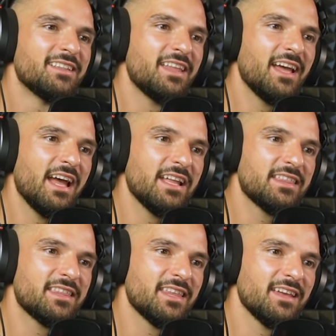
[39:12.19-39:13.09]
that
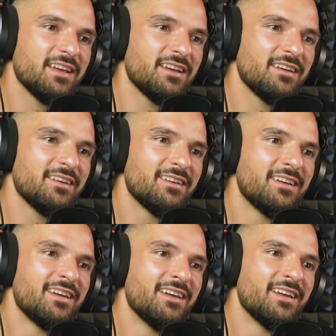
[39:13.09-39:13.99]
uh,
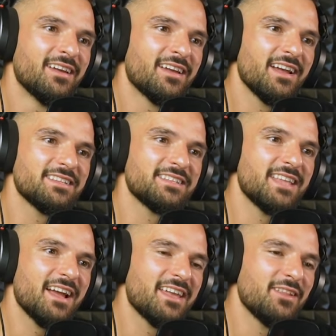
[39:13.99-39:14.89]
got
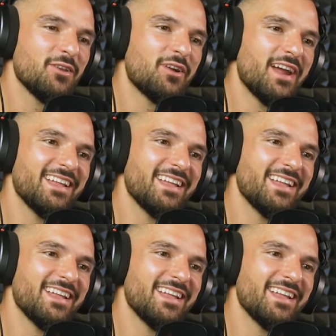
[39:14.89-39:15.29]
stuck in your